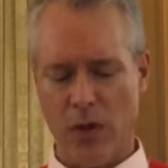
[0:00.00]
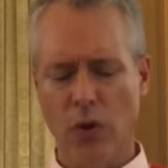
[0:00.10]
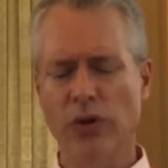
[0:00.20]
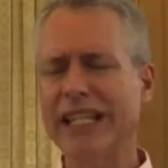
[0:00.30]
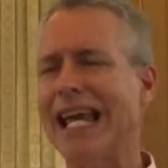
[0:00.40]

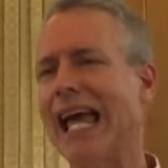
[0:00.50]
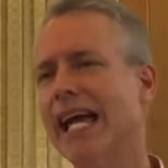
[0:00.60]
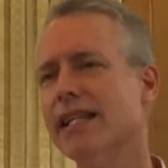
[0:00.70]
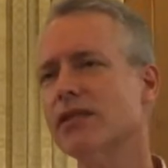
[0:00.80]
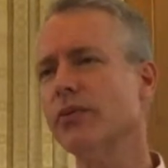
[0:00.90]
Holding
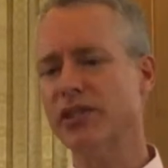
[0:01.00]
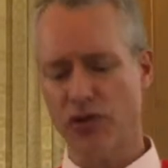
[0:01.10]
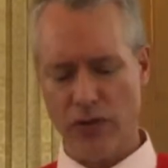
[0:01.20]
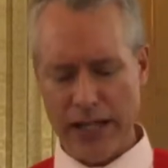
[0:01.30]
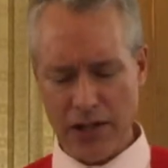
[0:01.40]
hands with
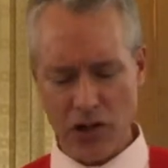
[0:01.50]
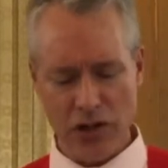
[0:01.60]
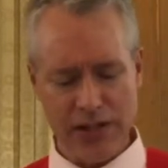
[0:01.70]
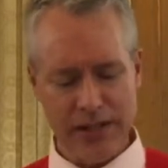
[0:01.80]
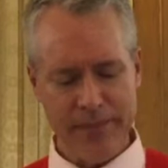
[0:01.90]

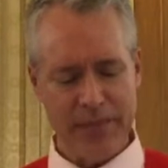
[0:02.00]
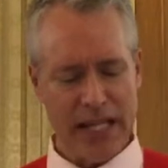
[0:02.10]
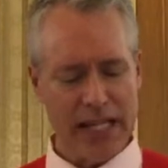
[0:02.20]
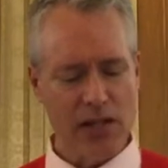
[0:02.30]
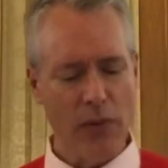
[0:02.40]
strangers
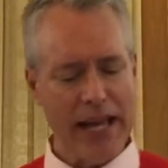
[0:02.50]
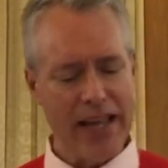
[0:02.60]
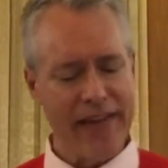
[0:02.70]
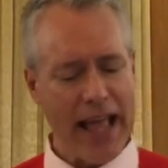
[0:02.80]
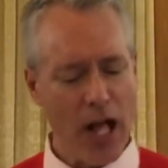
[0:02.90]
is a
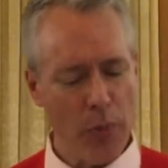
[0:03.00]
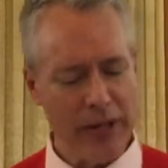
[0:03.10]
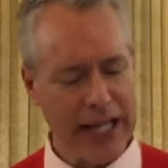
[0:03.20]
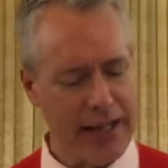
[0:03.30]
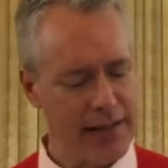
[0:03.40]
way of
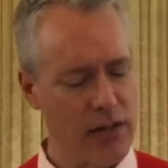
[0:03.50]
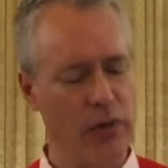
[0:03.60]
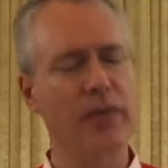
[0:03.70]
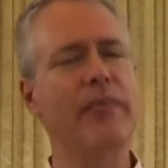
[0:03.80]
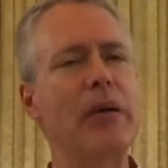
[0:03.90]
helping us
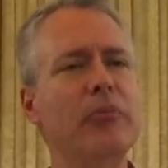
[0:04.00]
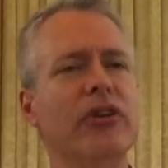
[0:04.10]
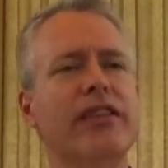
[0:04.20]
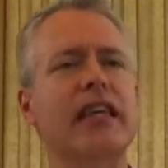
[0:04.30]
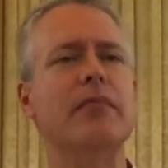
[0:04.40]
to
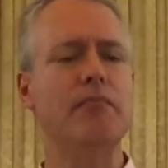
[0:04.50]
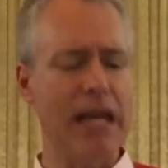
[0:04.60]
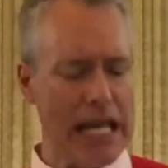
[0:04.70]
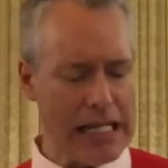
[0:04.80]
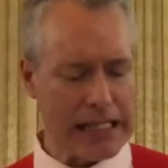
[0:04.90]
remember the
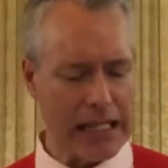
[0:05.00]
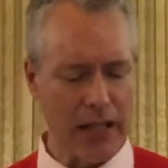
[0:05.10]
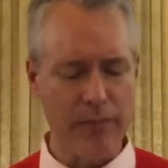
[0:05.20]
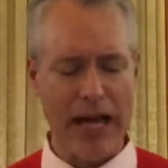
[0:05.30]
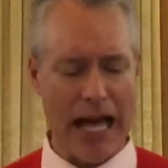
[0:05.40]

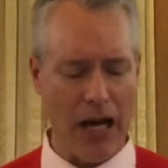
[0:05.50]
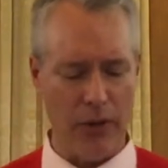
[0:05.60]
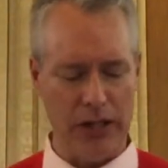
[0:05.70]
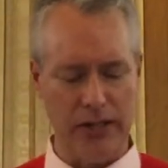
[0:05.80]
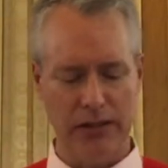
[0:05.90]
amazing
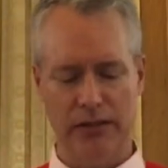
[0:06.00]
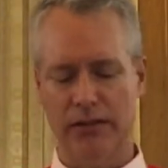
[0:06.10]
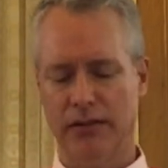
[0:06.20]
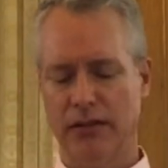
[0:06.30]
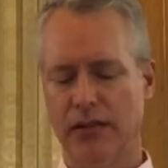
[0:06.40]
power
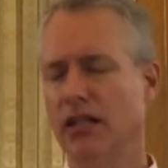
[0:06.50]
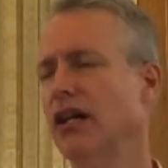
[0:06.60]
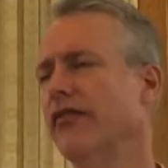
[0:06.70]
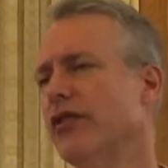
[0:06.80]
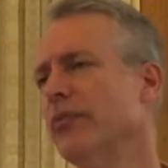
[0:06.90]

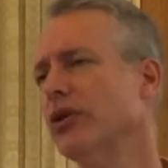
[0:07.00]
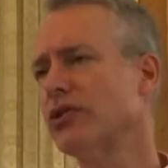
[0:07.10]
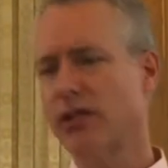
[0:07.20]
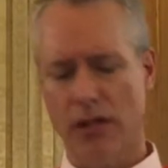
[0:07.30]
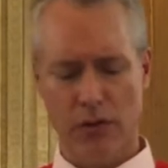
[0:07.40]
of the
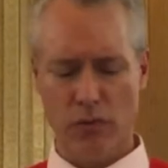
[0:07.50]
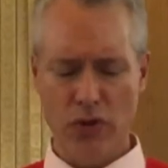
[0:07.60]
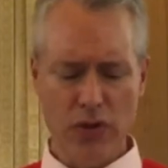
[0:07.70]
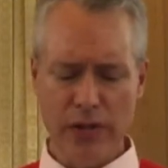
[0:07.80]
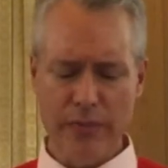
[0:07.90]
most
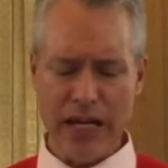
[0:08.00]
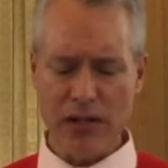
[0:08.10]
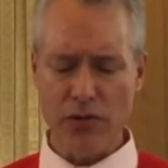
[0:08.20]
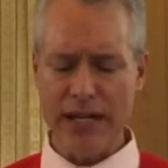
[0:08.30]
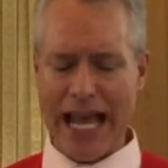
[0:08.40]

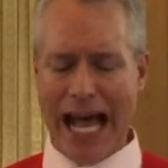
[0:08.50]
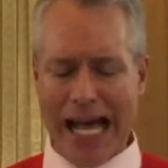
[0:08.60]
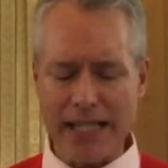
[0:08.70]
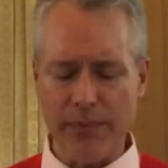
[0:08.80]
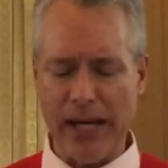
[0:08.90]
rudimentary
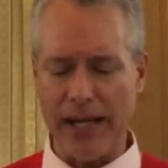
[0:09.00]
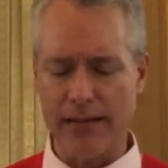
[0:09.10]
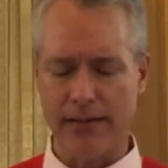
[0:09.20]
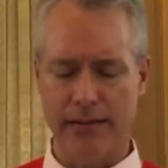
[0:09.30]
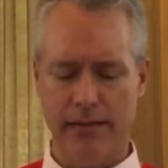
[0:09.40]

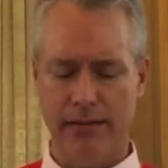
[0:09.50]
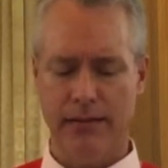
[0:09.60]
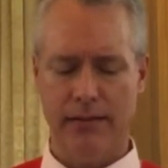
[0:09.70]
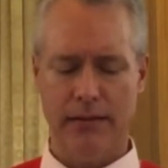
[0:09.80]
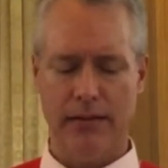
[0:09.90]
aspects
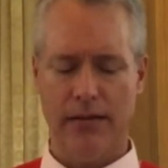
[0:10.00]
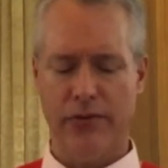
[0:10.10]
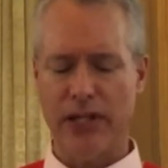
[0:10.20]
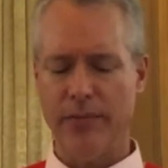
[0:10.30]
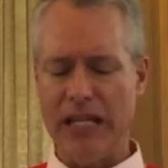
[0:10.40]

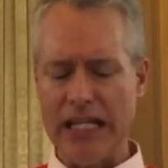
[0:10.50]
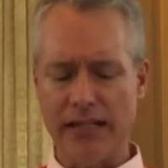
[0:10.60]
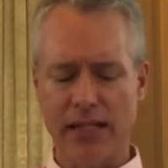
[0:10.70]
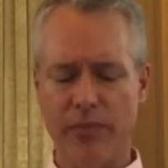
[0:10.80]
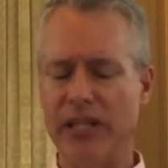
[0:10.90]
what it
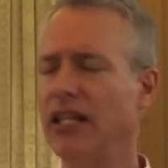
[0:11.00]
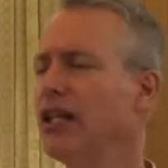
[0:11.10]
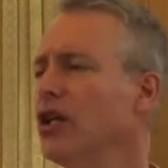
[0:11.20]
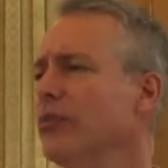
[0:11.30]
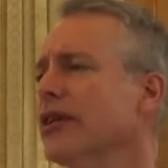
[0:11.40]
means to be
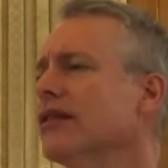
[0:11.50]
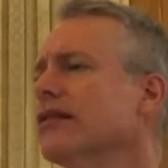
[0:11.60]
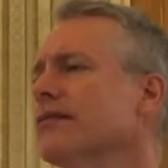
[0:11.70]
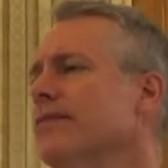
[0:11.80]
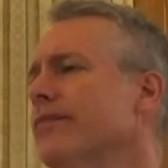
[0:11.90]
human,
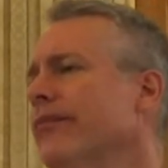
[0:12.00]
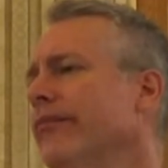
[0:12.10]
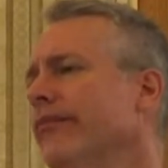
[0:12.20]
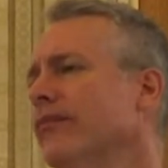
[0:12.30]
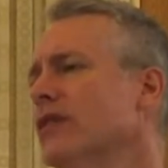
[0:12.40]

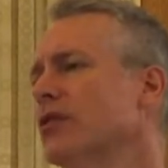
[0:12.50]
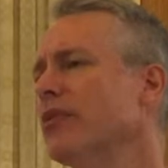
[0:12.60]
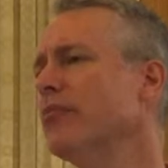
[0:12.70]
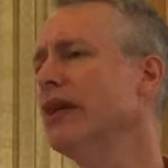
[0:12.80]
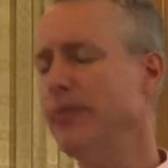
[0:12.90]
to
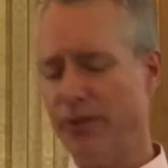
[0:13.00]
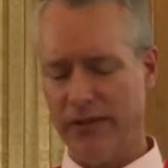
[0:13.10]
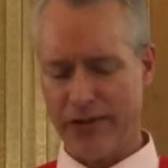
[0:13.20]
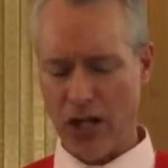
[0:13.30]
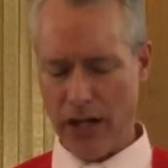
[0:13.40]
be people
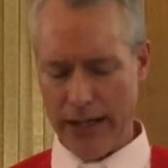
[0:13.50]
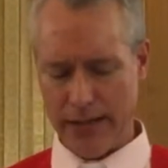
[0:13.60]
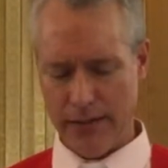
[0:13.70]
of God.